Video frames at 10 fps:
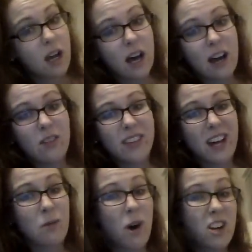I don't think
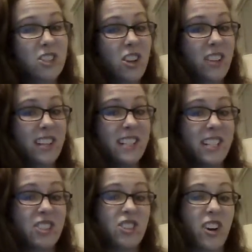I washed all the
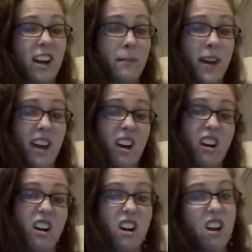conditioner out of my hair